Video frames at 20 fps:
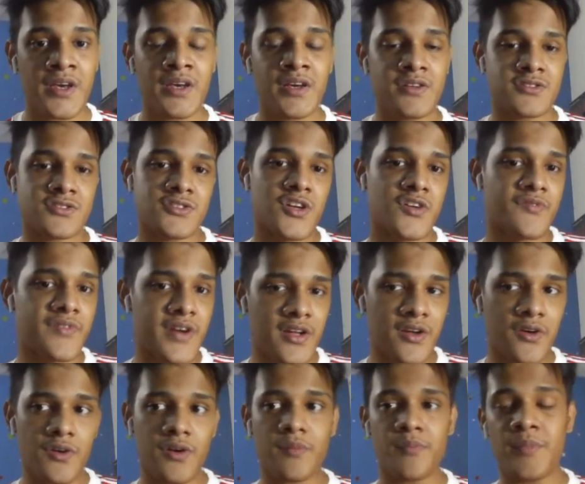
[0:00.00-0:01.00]
It's not very
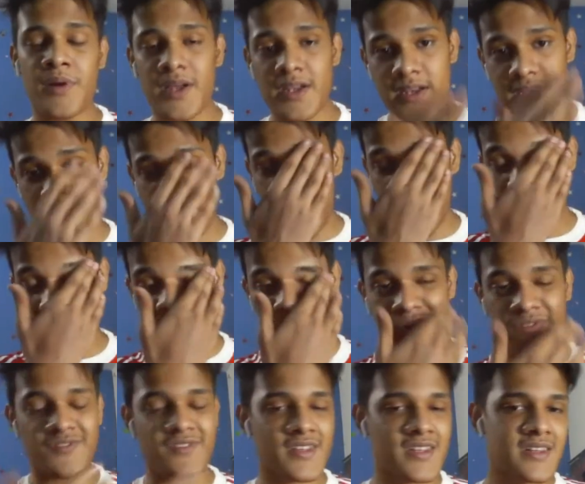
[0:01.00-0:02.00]
good. But and
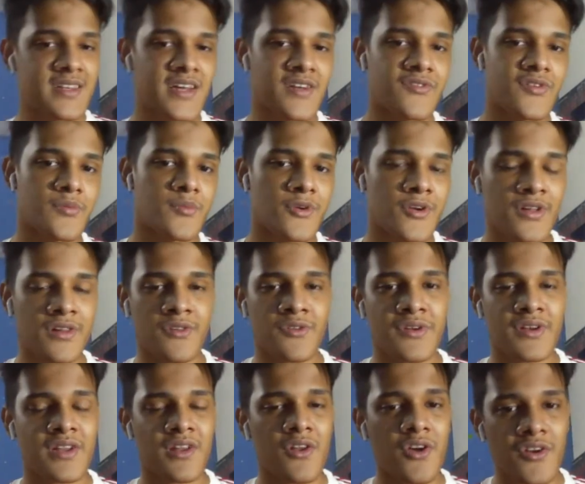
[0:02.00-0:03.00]
we've seen that from Ronaldo
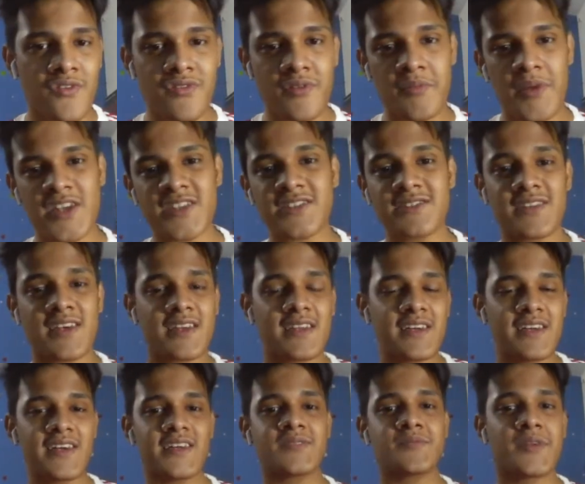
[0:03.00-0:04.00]
in a lot of the matches that he
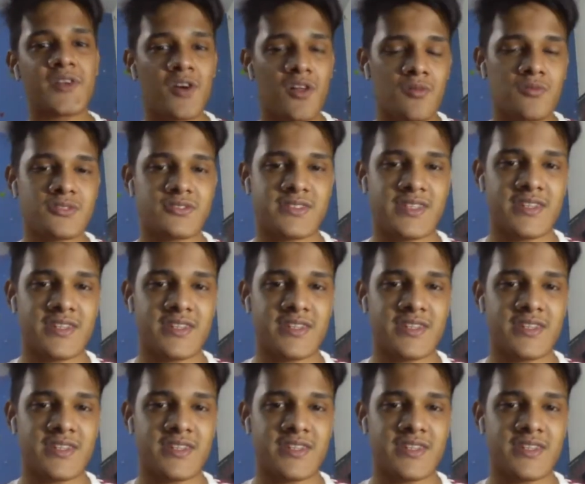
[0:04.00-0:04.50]
has been almost